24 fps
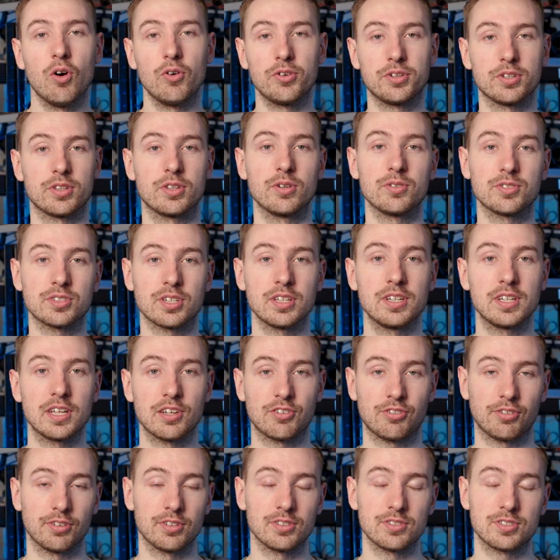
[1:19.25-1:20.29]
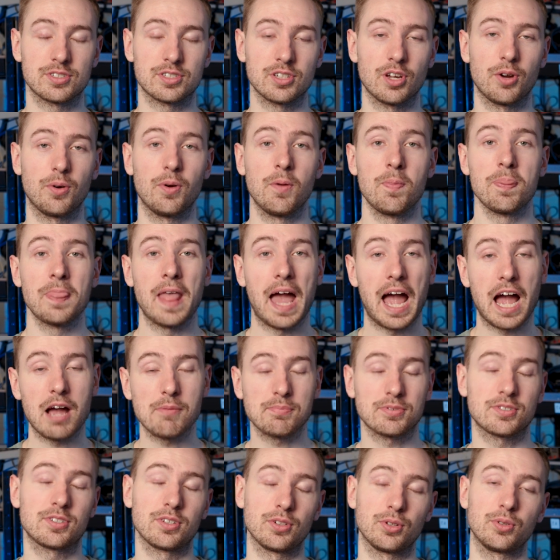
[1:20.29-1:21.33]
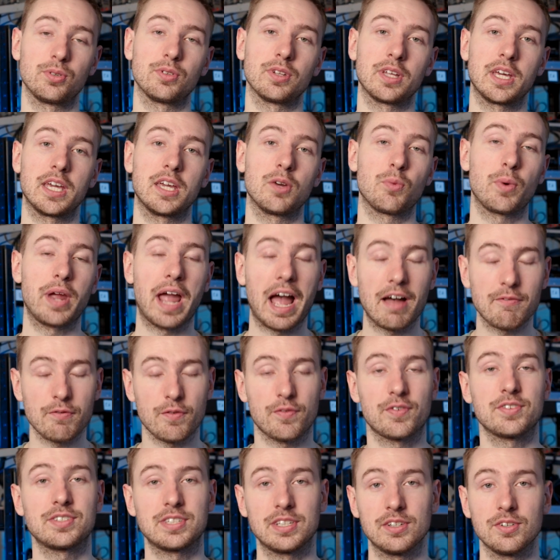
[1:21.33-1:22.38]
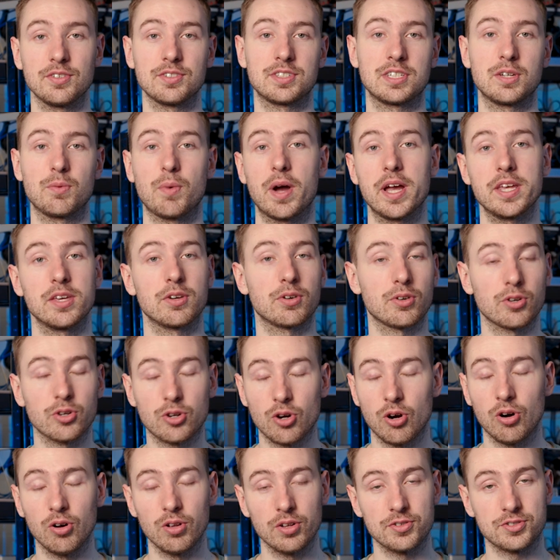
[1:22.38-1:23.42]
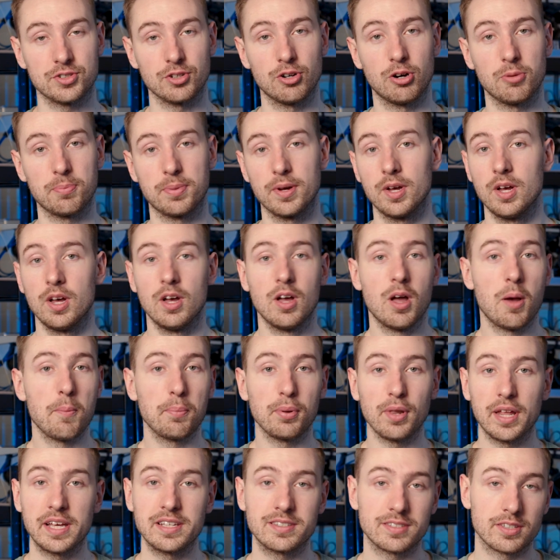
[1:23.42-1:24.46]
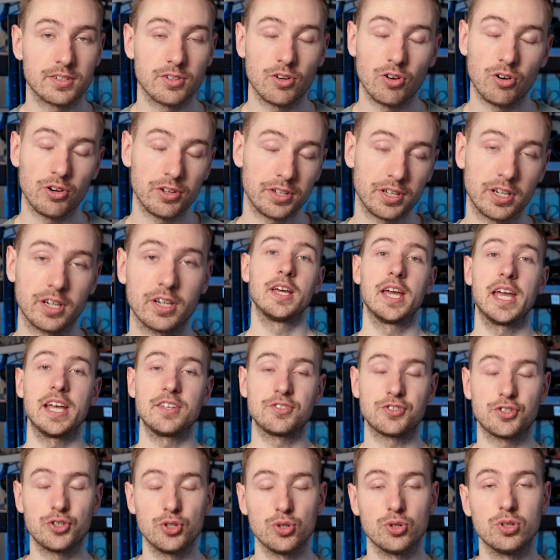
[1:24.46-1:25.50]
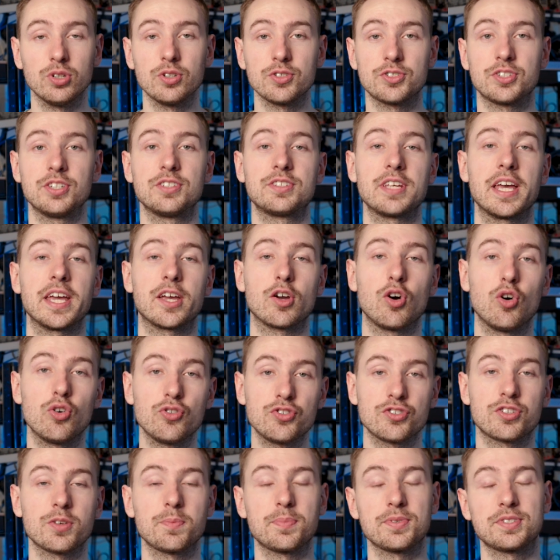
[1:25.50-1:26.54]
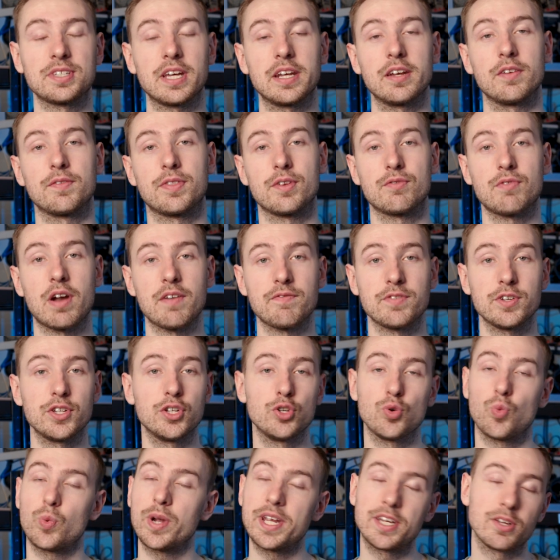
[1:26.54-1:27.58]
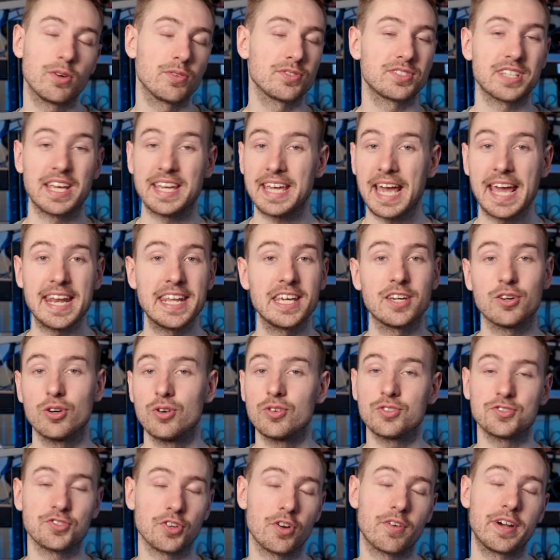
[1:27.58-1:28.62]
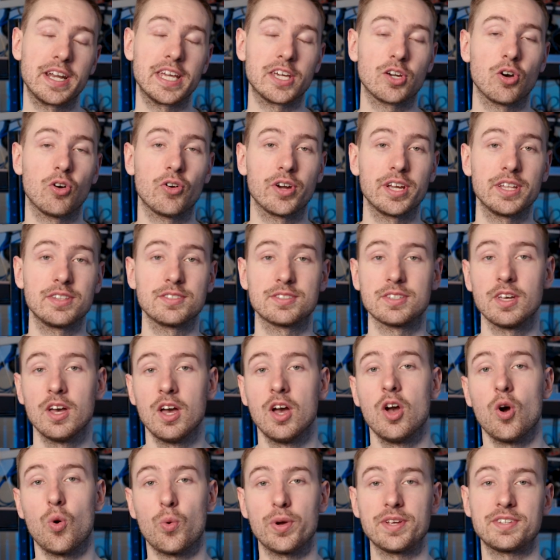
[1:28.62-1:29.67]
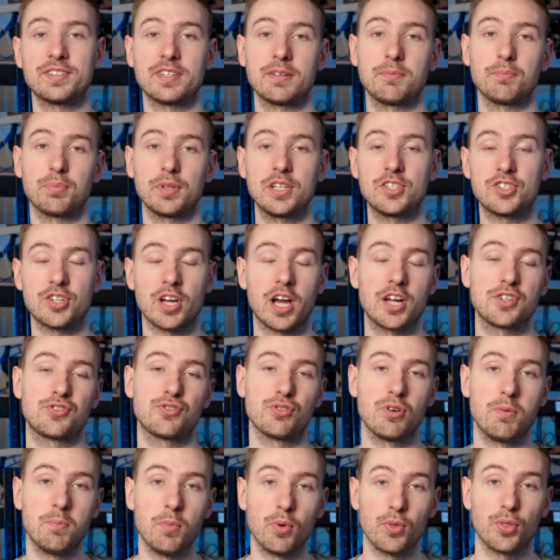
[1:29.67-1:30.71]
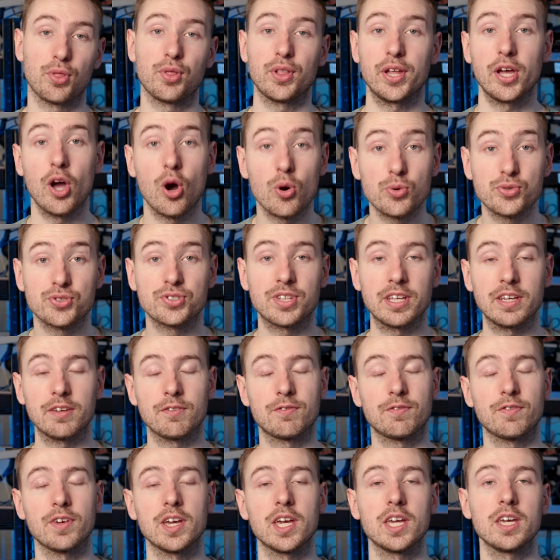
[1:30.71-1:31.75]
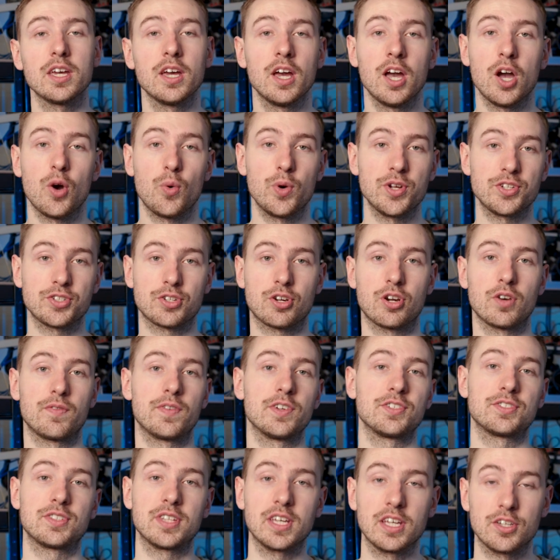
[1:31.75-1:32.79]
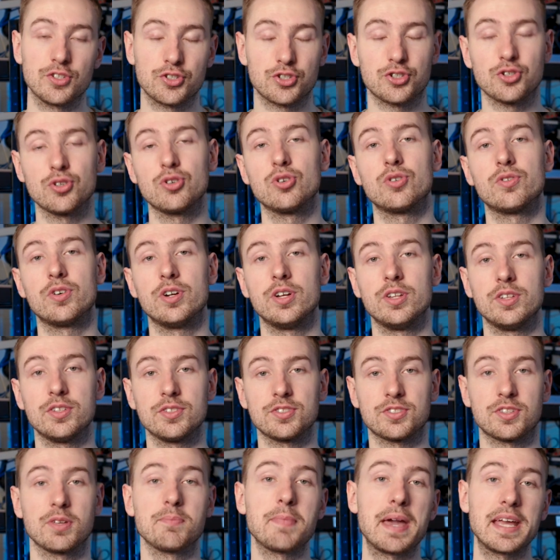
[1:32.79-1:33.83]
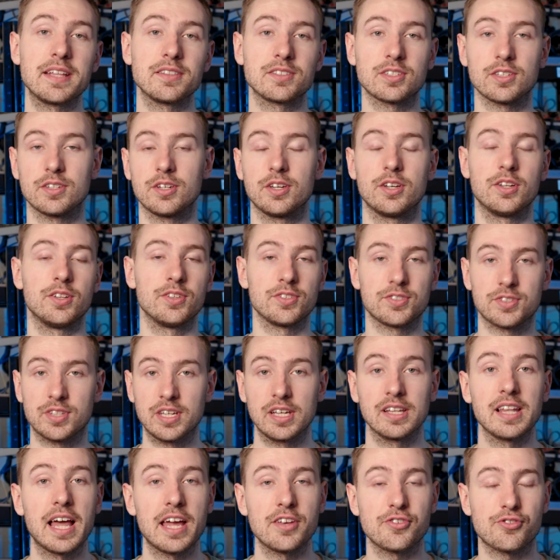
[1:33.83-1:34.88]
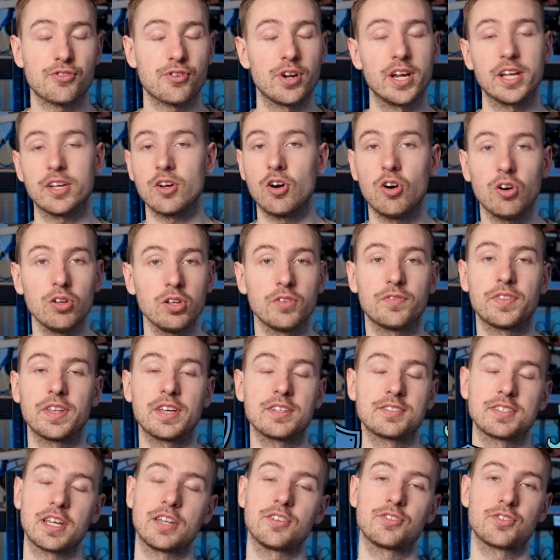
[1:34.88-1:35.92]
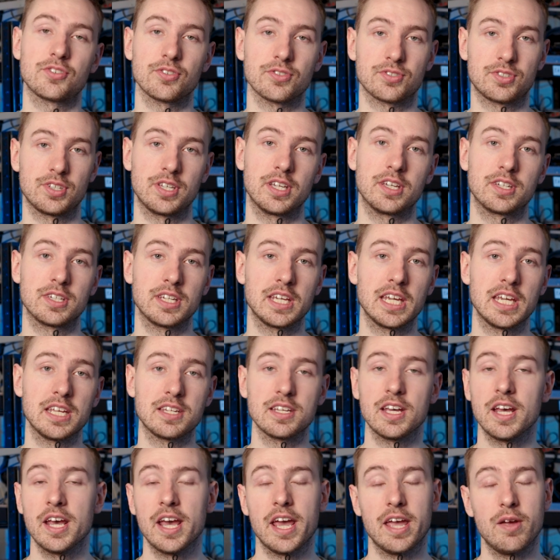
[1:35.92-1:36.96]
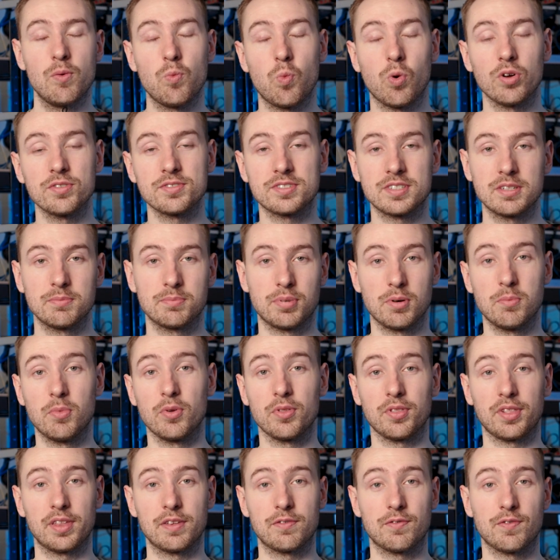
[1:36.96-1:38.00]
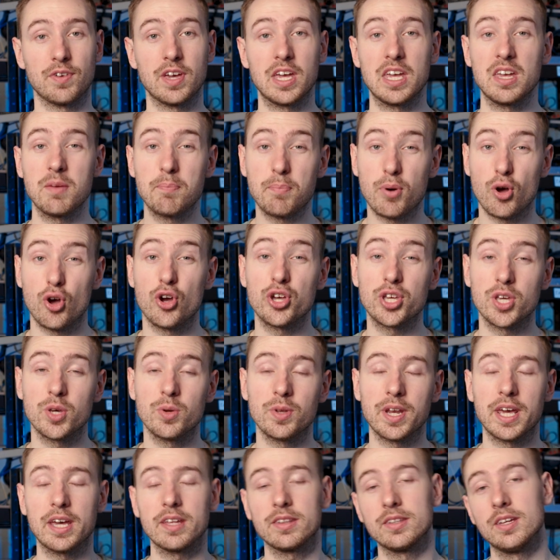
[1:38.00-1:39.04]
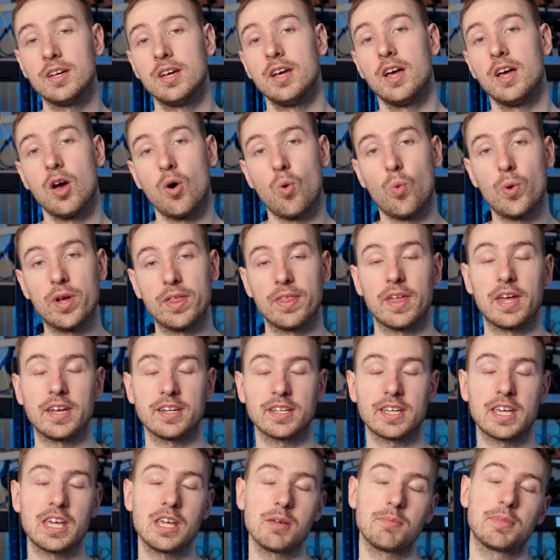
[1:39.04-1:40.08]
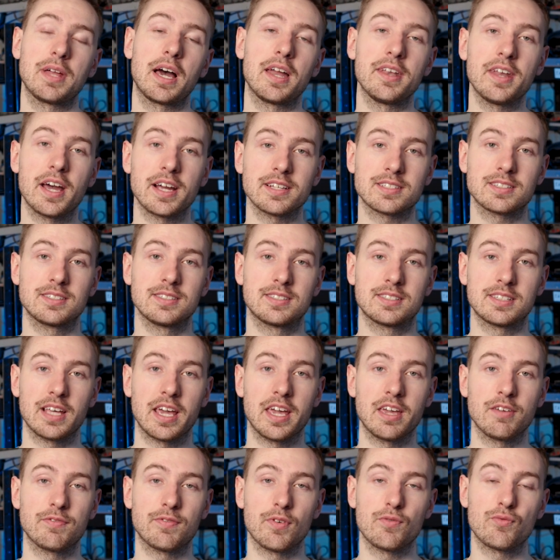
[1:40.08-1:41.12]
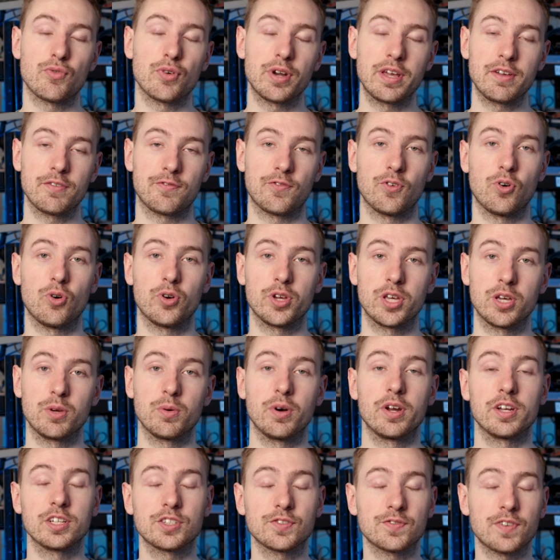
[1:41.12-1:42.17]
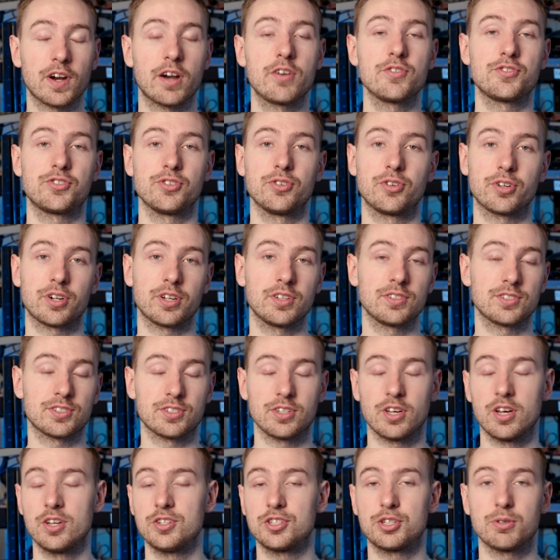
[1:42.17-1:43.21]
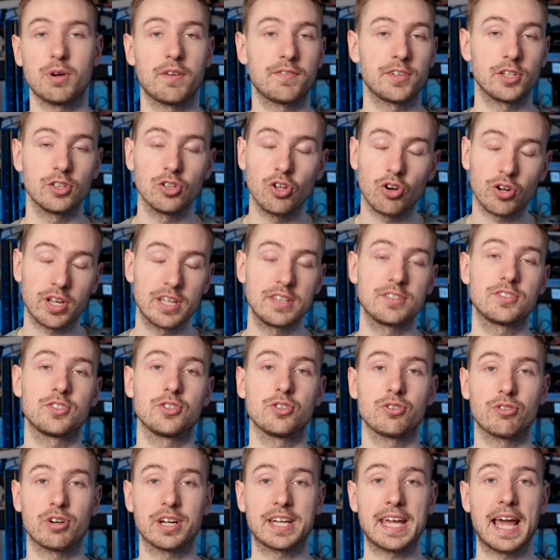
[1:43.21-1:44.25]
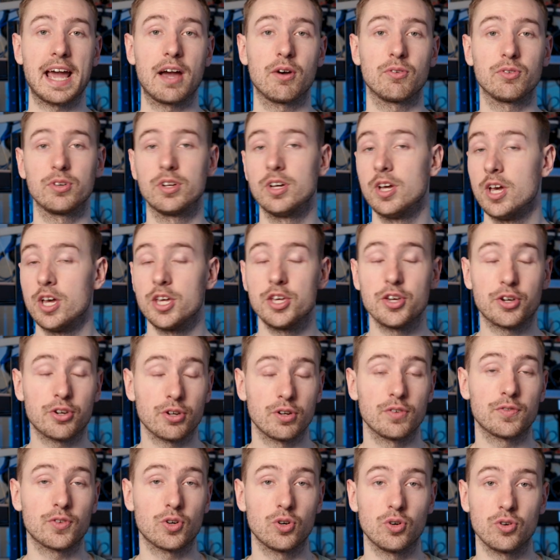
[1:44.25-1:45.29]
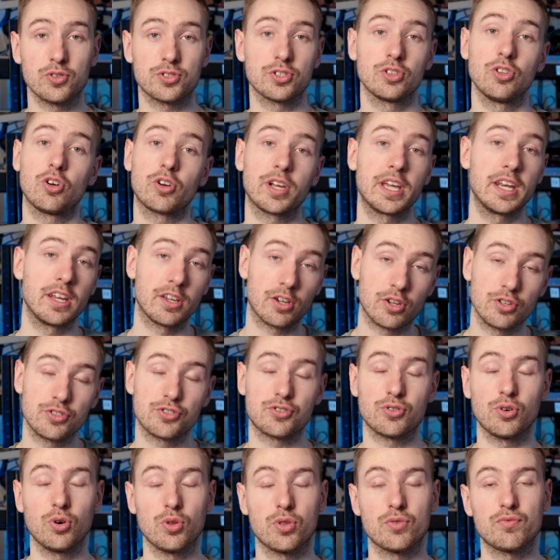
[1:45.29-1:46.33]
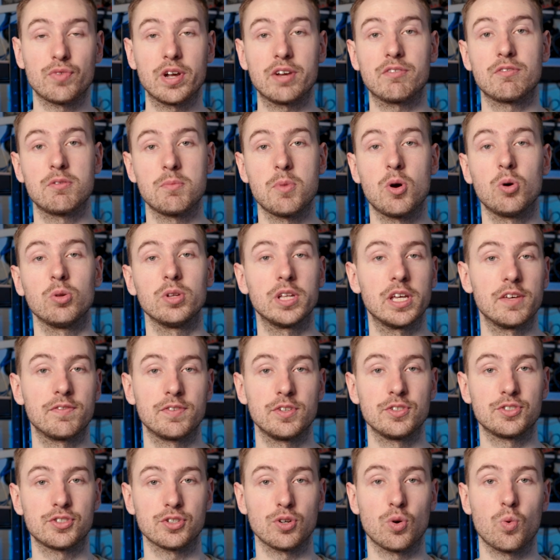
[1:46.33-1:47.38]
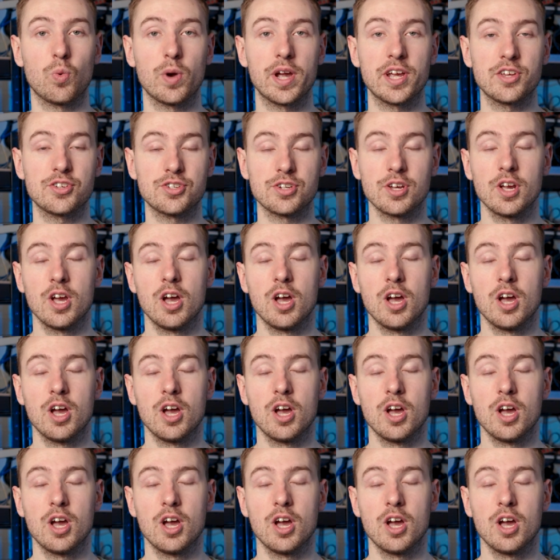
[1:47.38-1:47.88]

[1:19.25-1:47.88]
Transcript: under those conditions. So absolutely, we have a facility where you can call us up, place an order, it's yours, you take 100% of the revenue, we don't take any cuts or any coins, we simply charge you a monthly hosting fee, which covers the insurance, the maintenance, the electric, all of the essentials that you need in one simple monthly fee per unit. We then keep that nice and safe, run it for you, and as far as you're concerned, you have your login to your account. You can of course log in and control the rig remotely if you so wish,